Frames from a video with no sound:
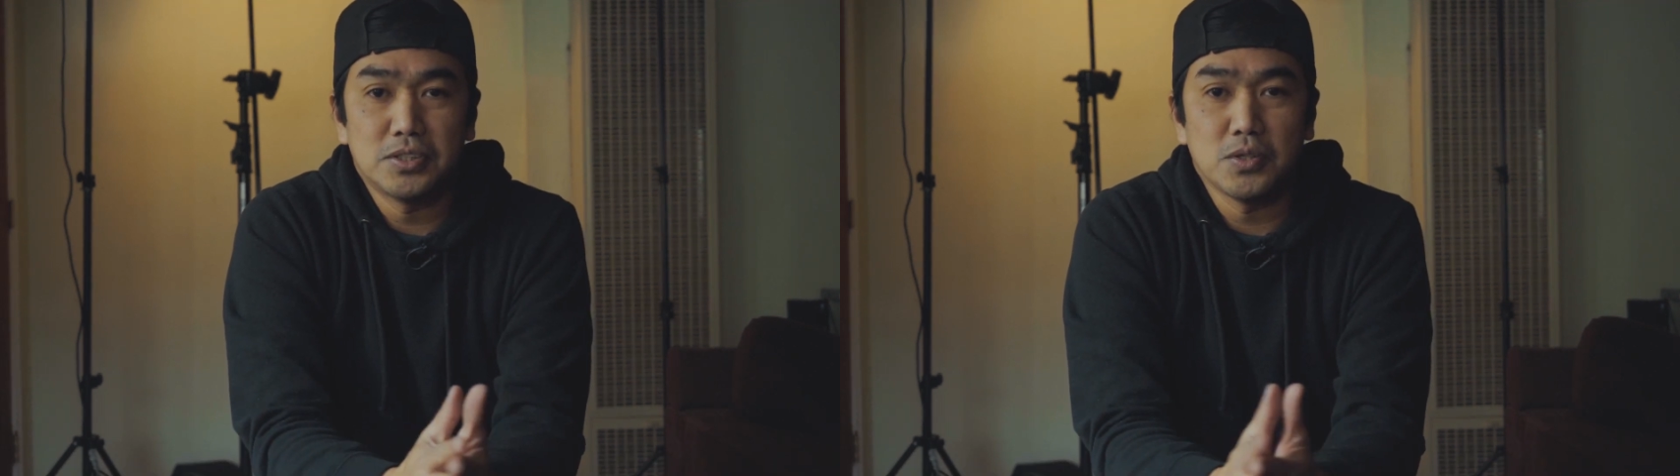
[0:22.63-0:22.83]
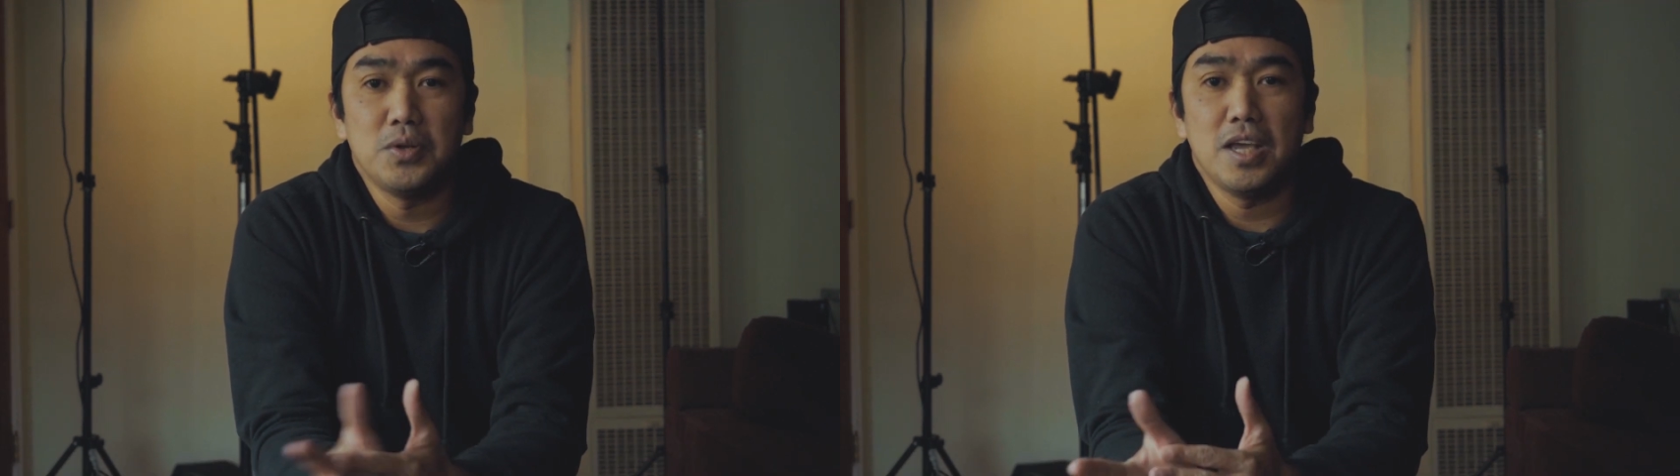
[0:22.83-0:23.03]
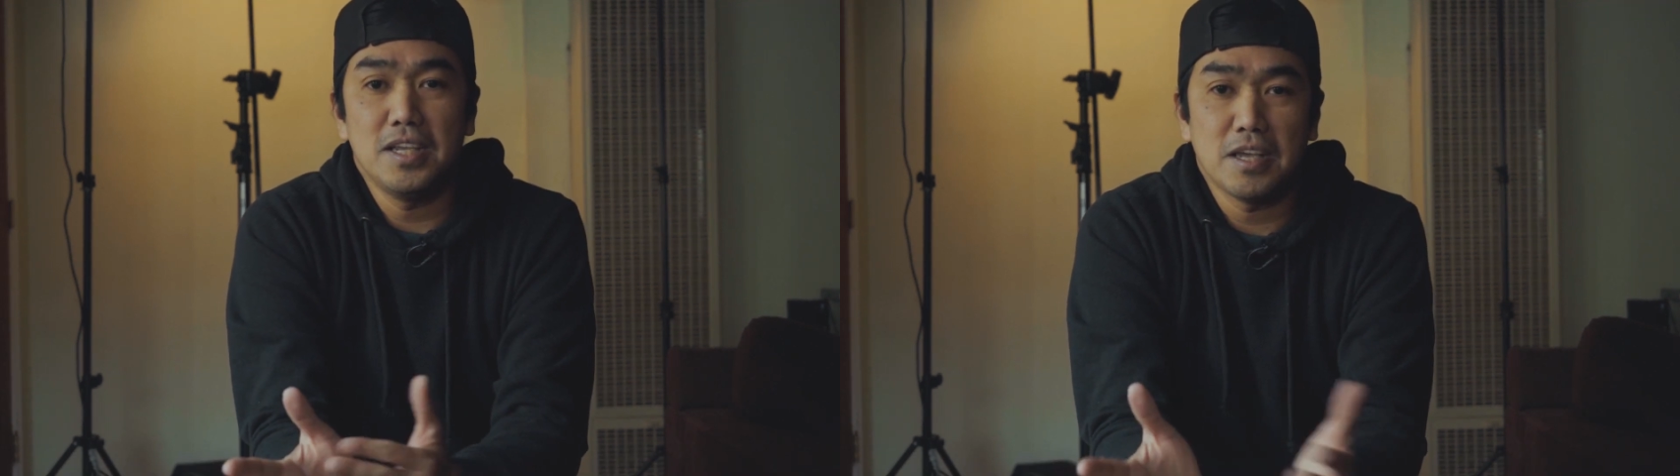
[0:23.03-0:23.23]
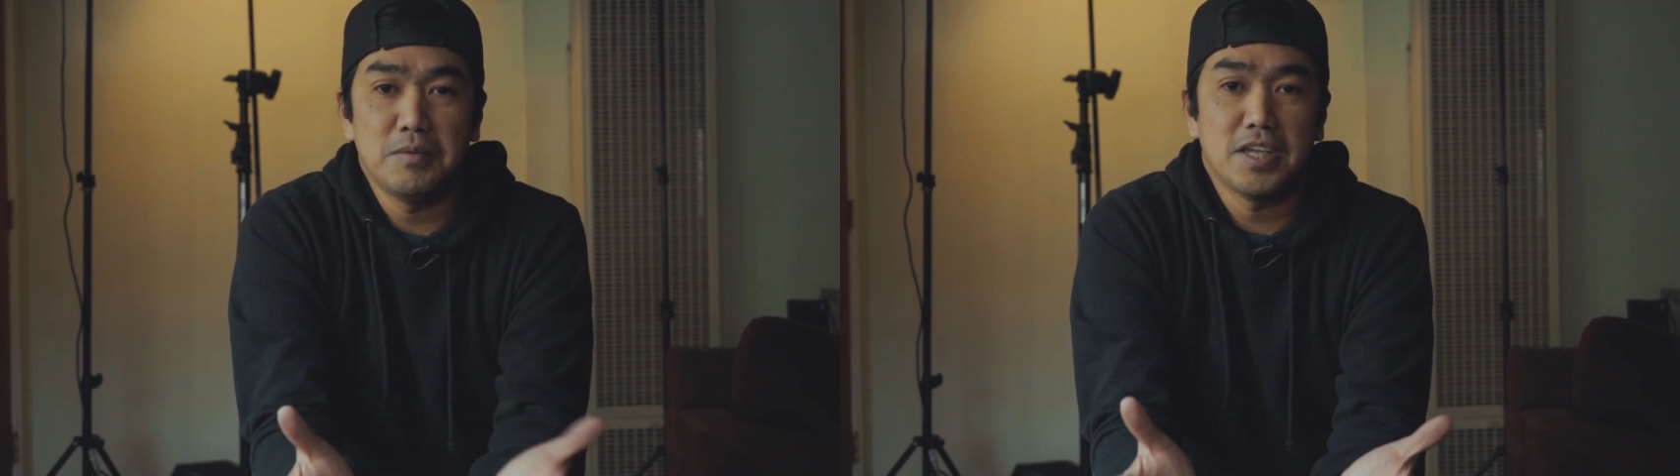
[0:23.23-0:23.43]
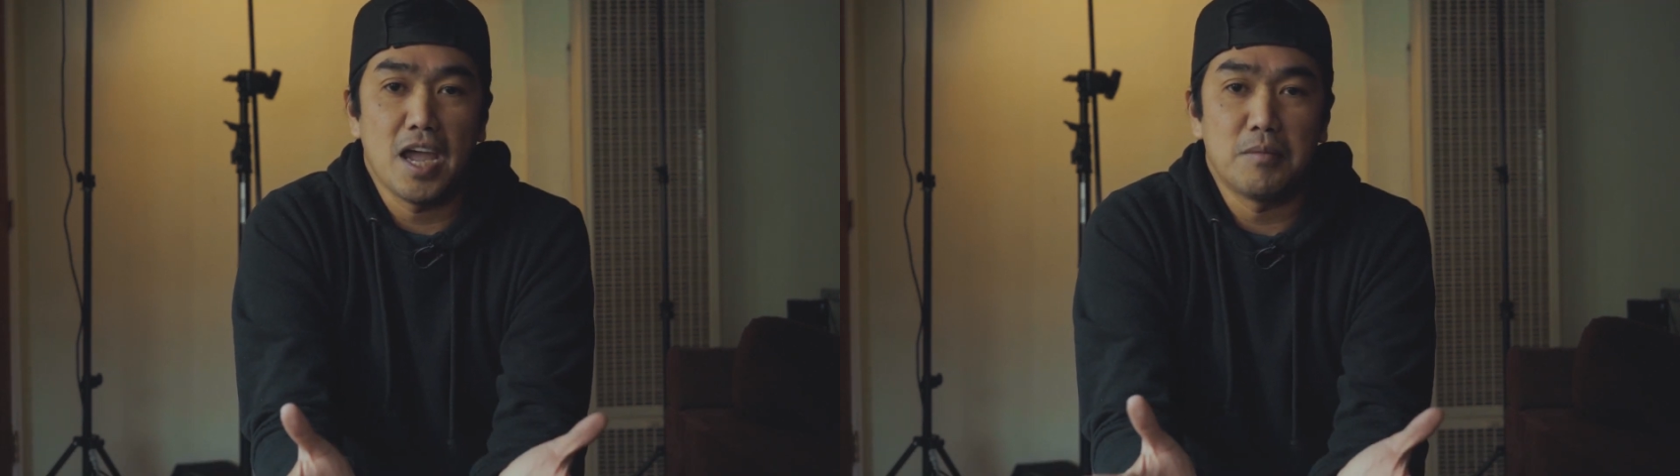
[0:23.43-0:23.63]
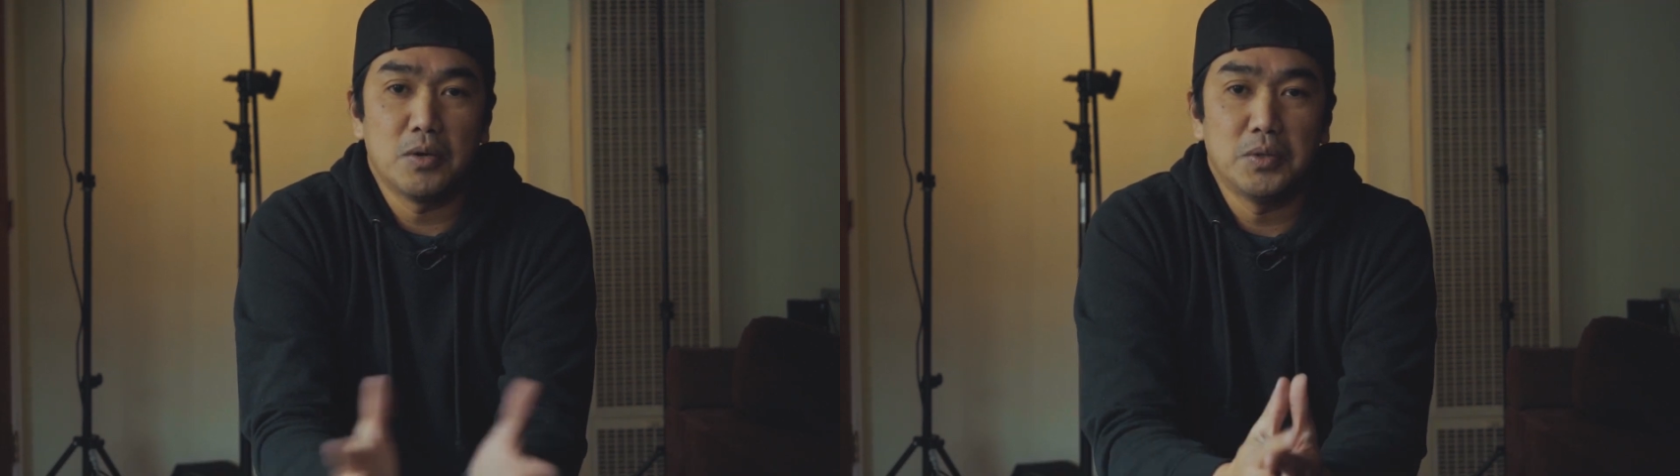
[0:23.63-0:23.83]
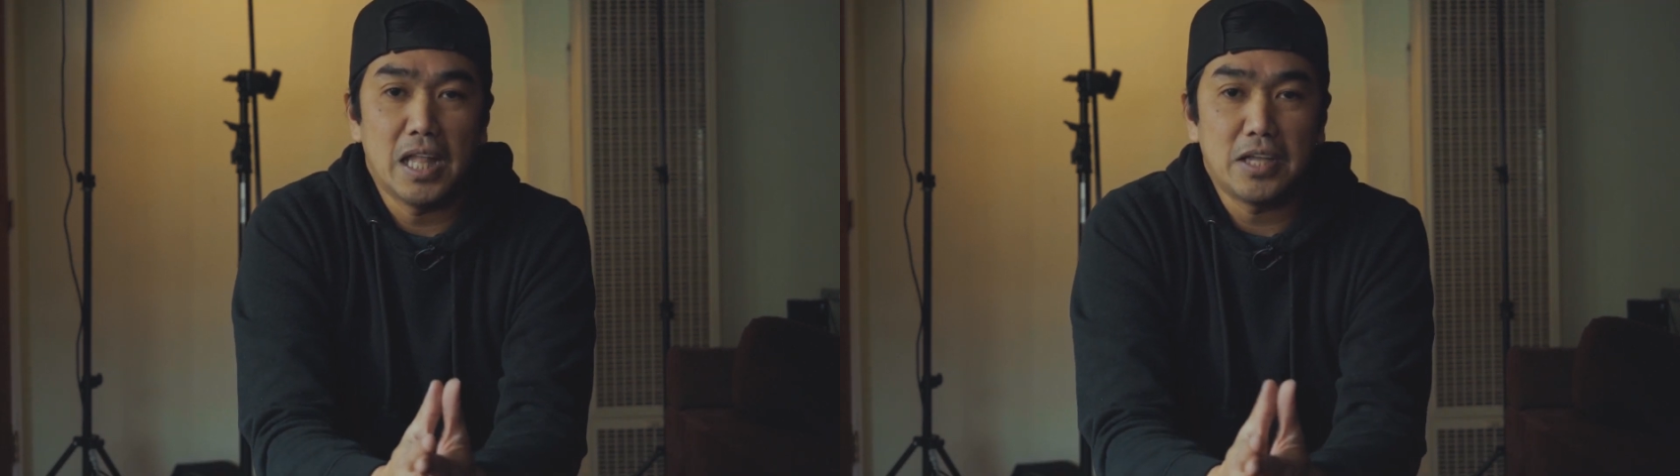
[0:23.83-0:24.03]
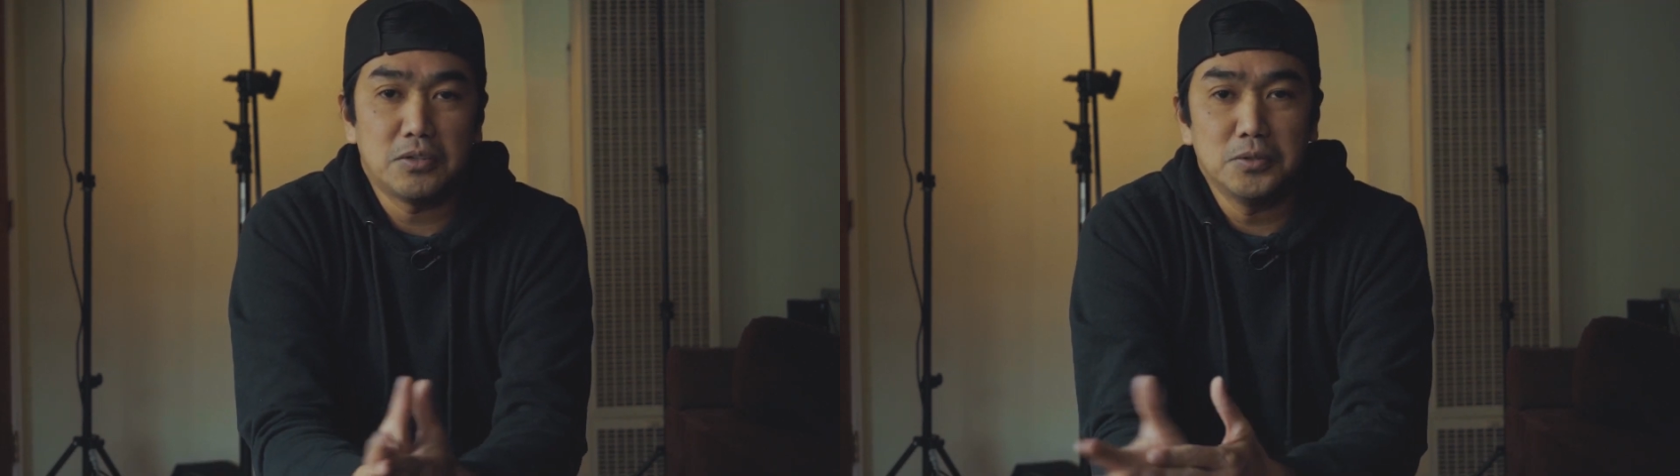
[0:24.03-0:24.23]
Sony a7 camera with
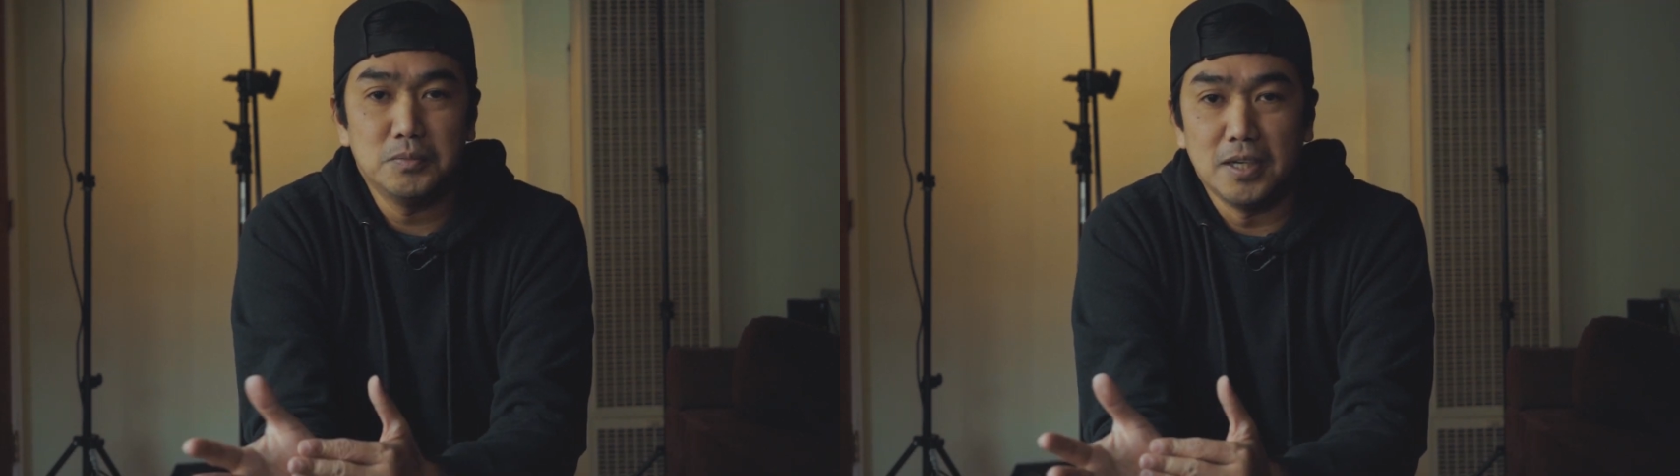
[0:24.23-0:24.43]
Lightroom?